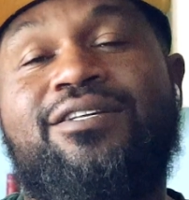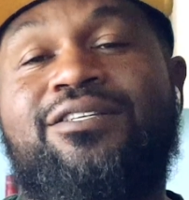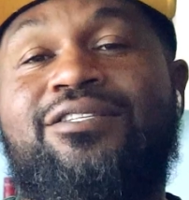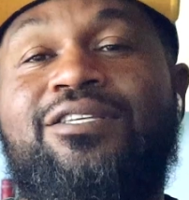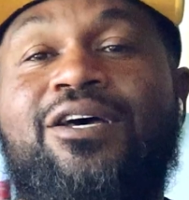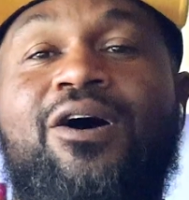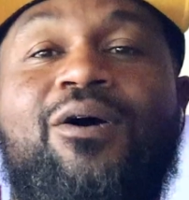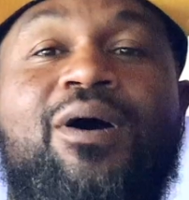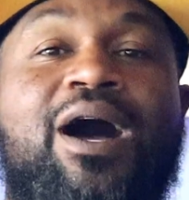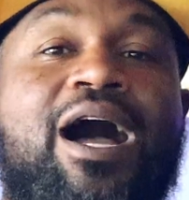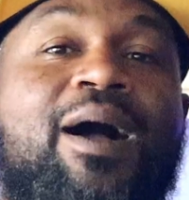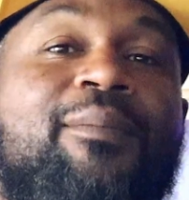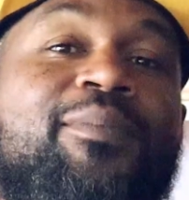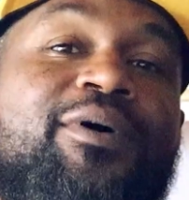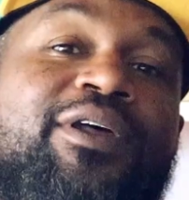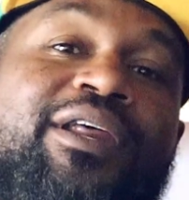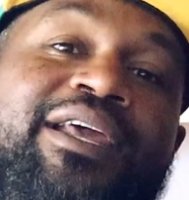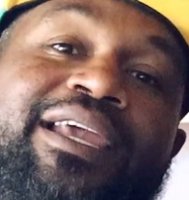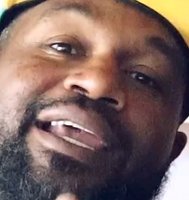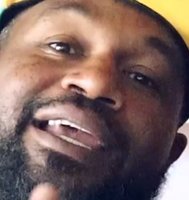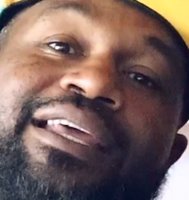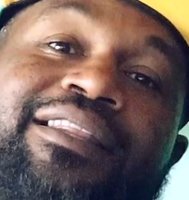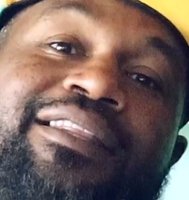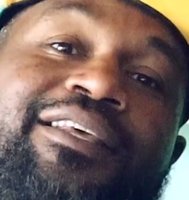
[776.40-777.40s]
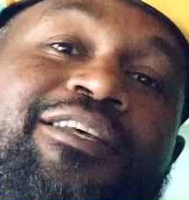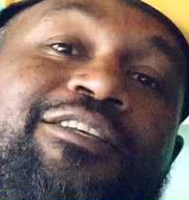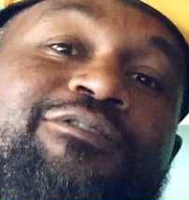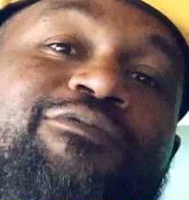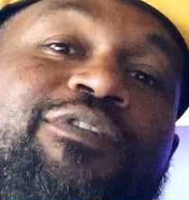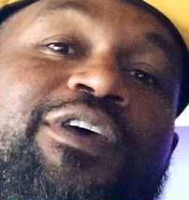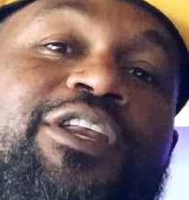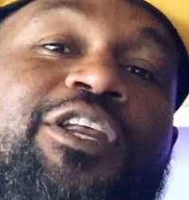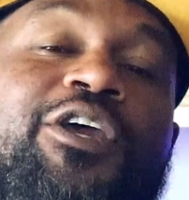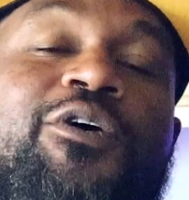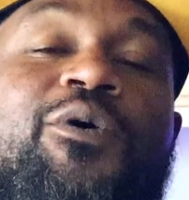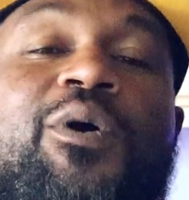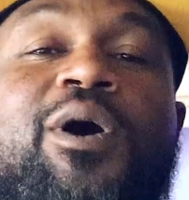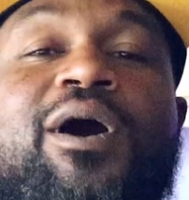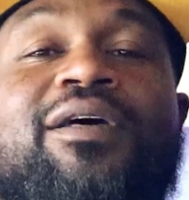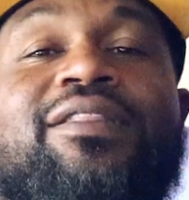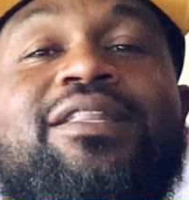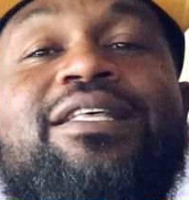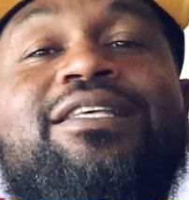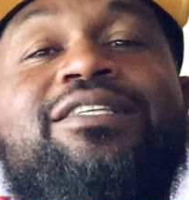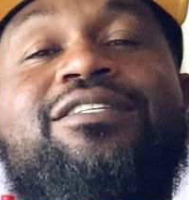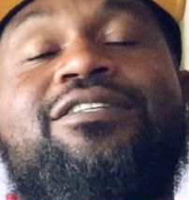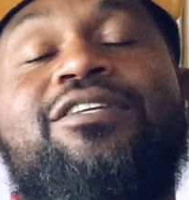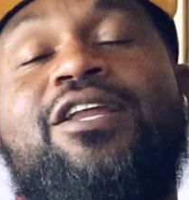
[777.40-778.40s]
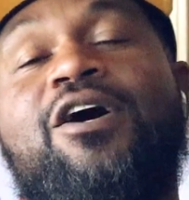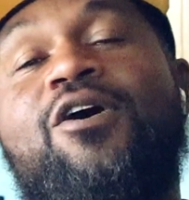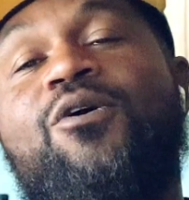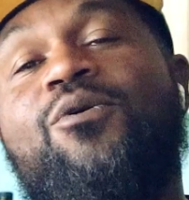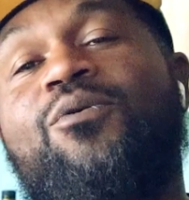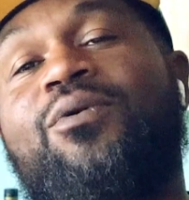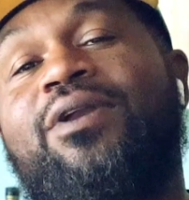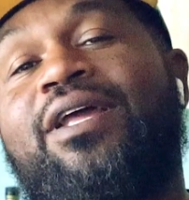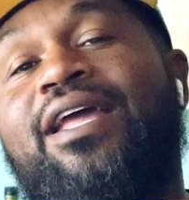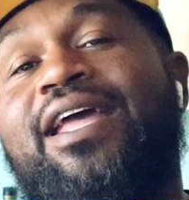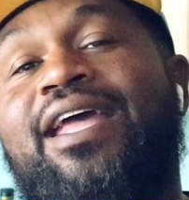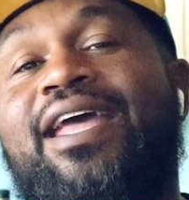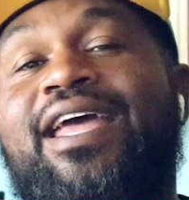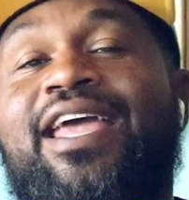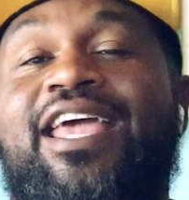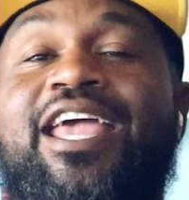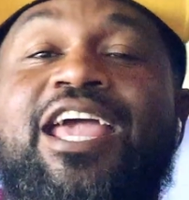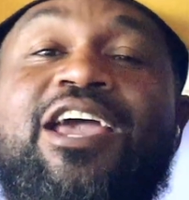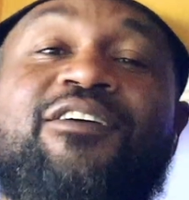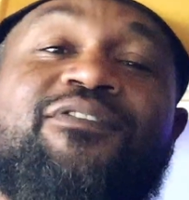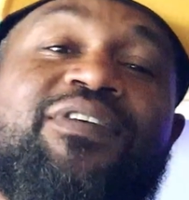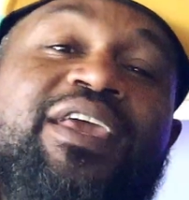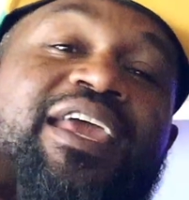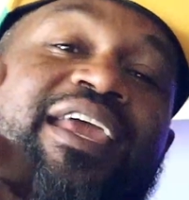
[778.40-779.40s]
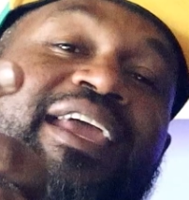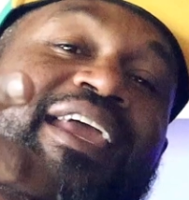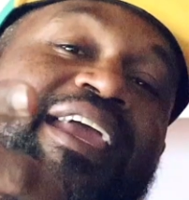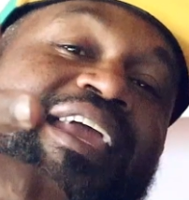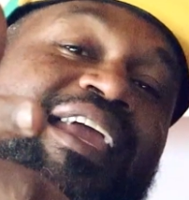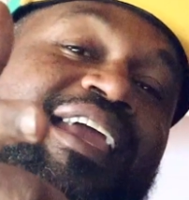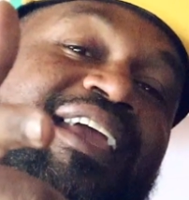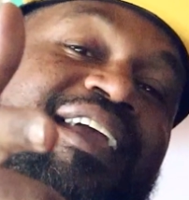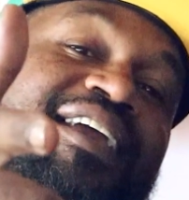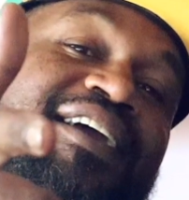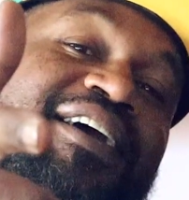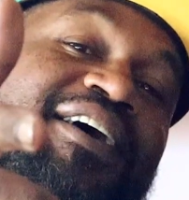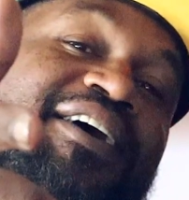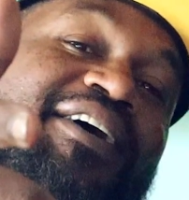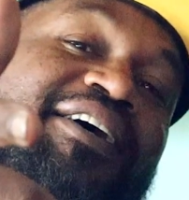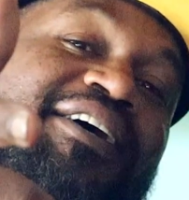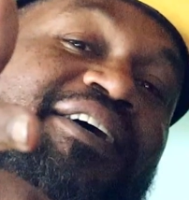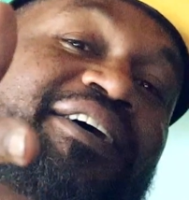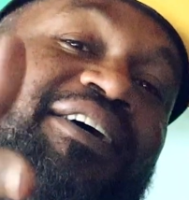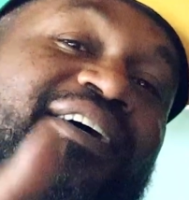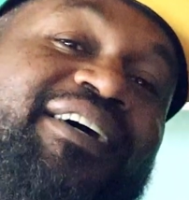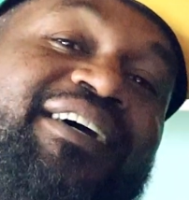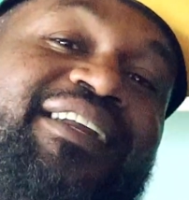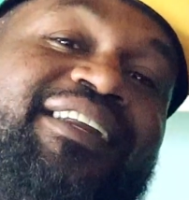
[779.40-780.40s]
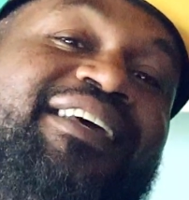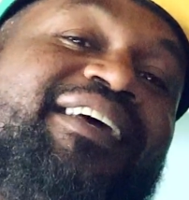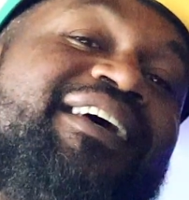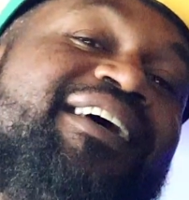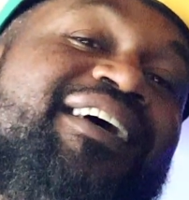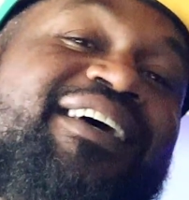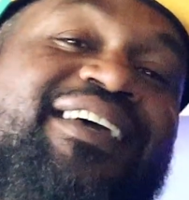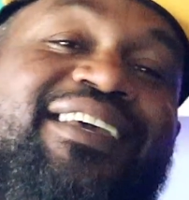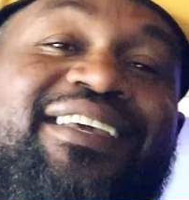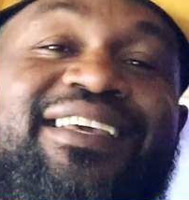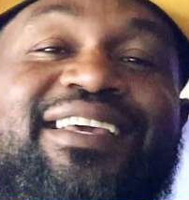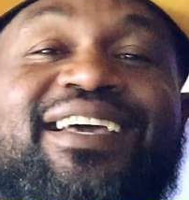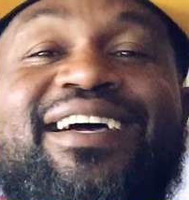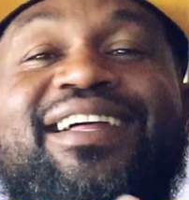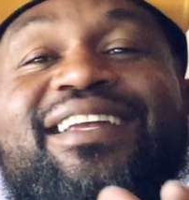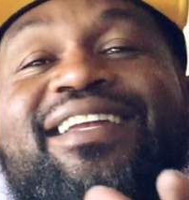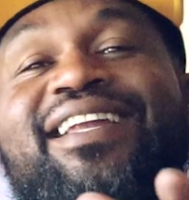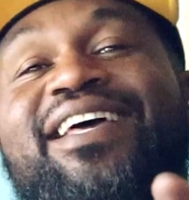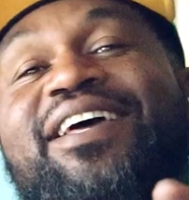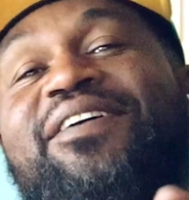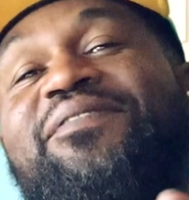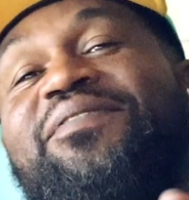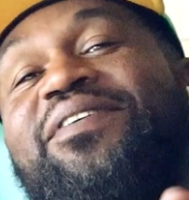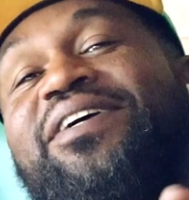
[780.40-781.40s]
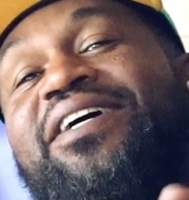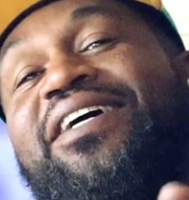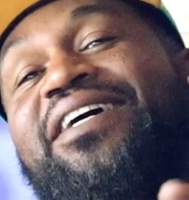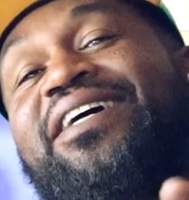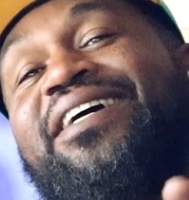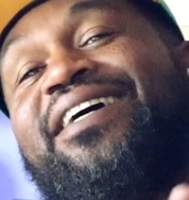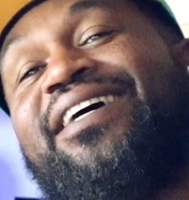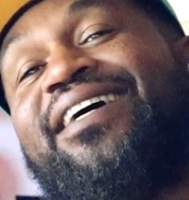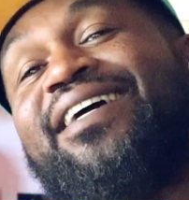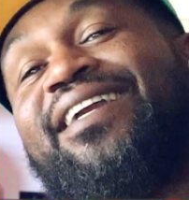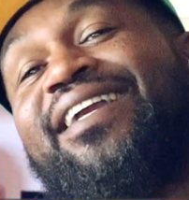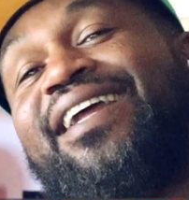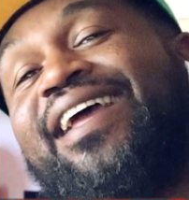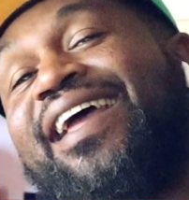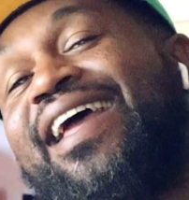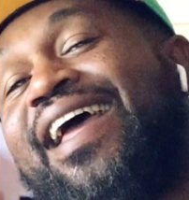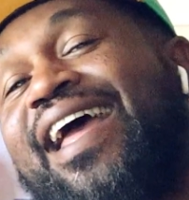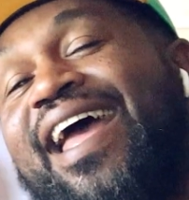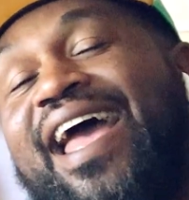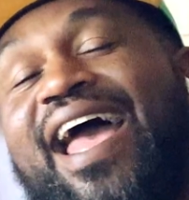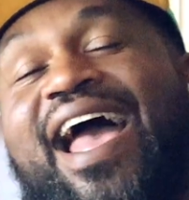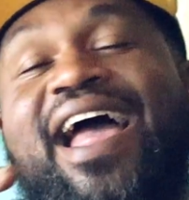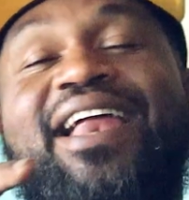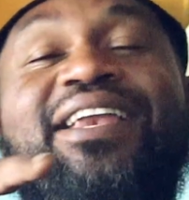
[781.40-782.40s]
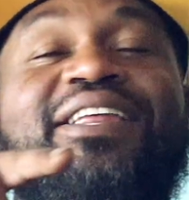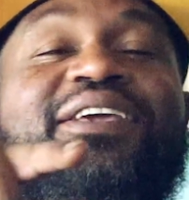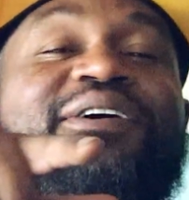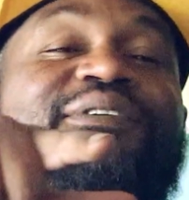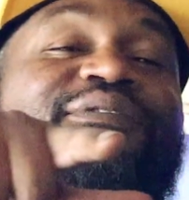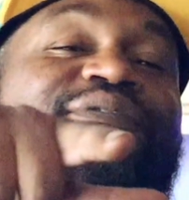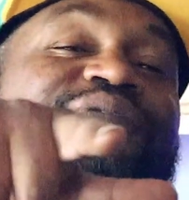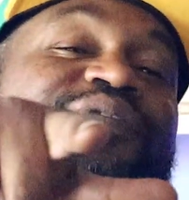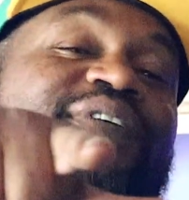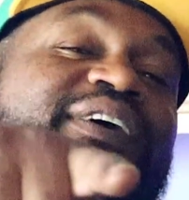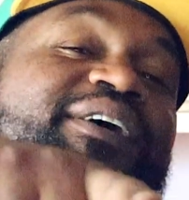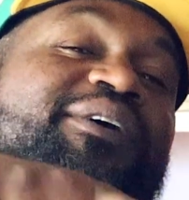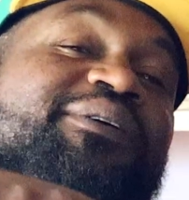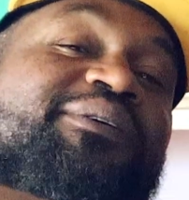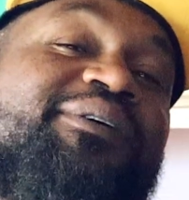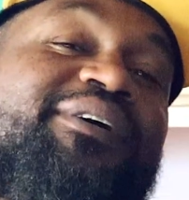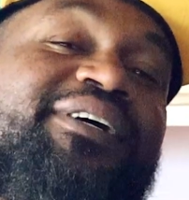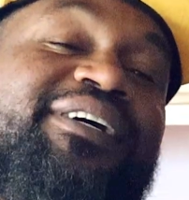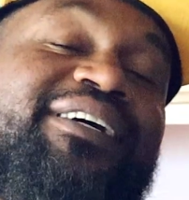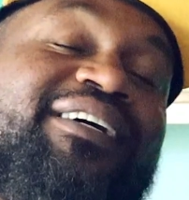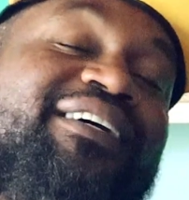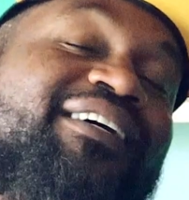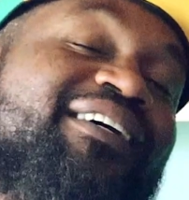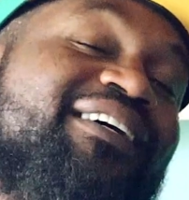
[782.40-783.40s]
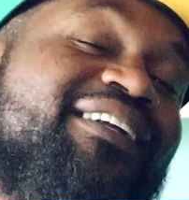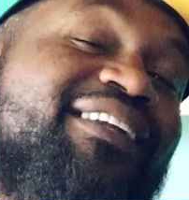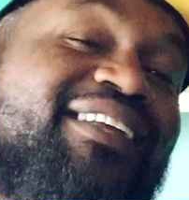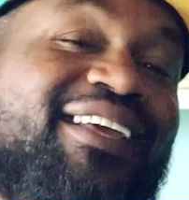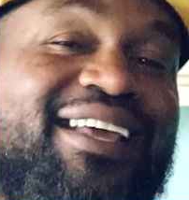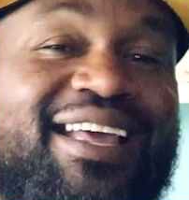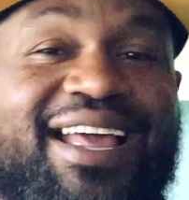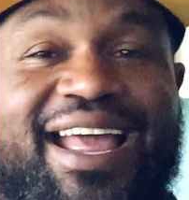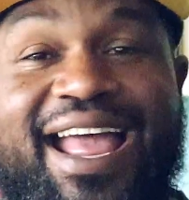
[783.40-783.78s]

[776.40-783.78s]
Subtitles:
So I'm going to end this video on this note. If you eat good, you live good, and you feel good.